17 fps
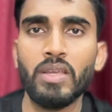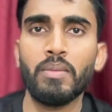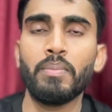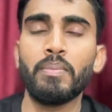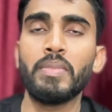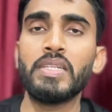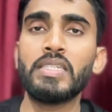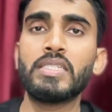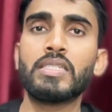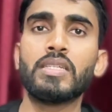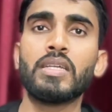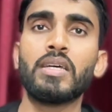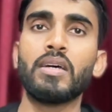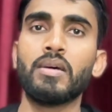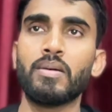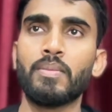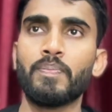means
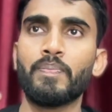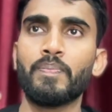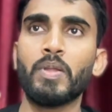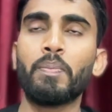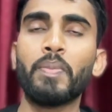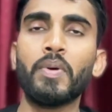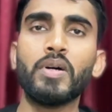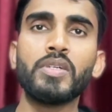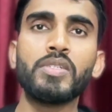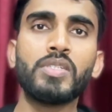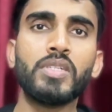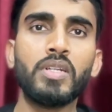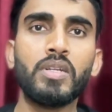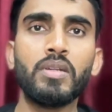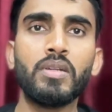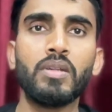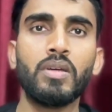the
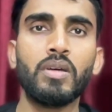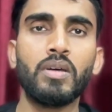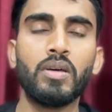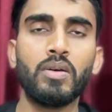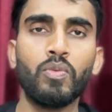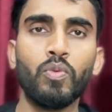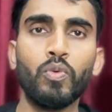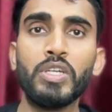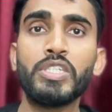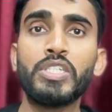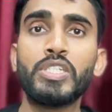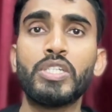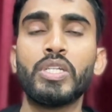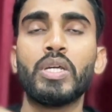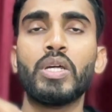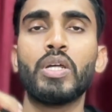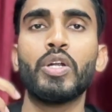person who is
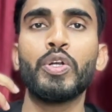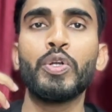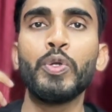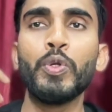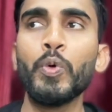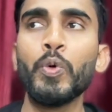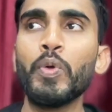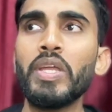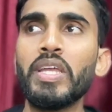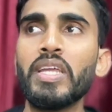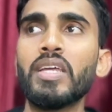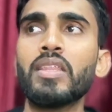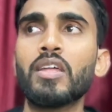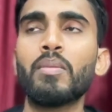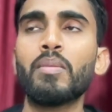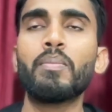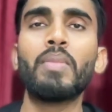doing
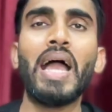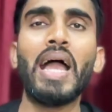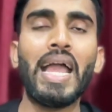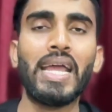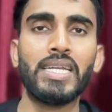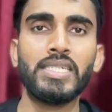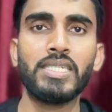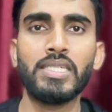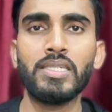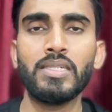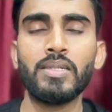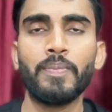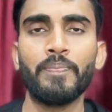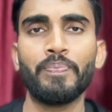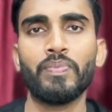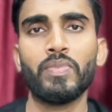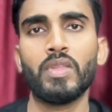some action,
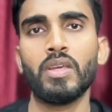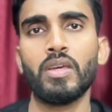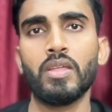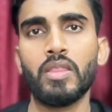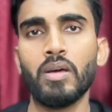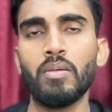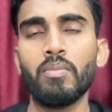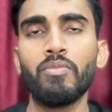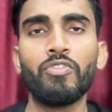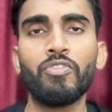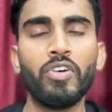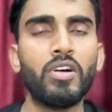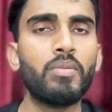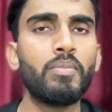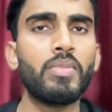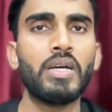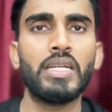some
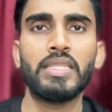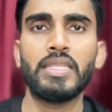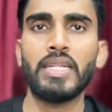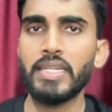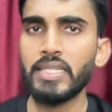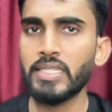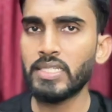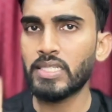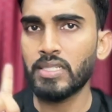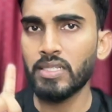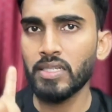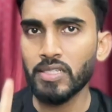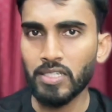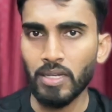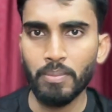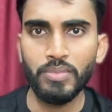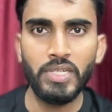verb, that is the
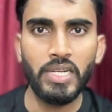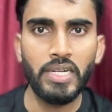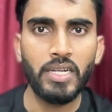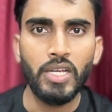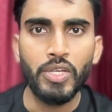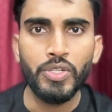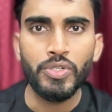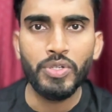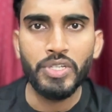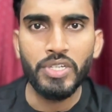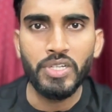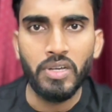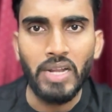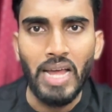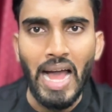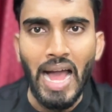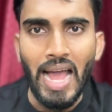subject. So
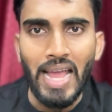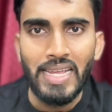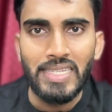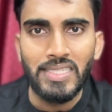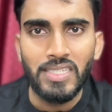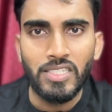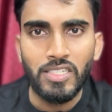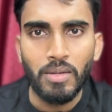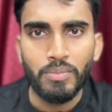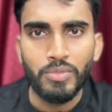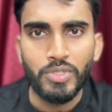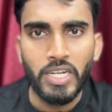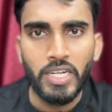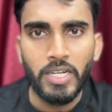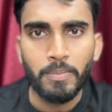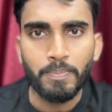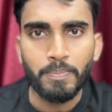here I is the subject.